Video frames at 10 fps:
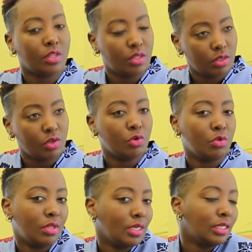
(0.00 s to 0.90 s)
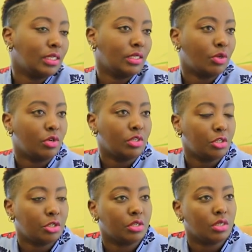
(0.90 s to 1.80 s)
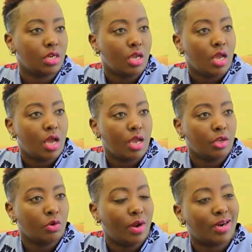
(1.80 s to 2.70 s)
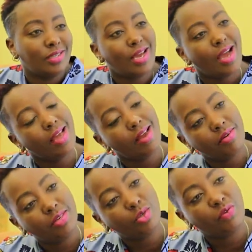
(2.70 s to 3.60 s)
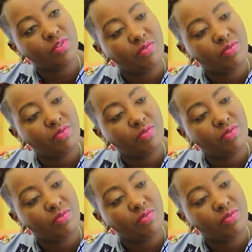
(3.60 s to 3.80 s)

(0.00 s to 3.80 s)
with this condition, are at a higher risk of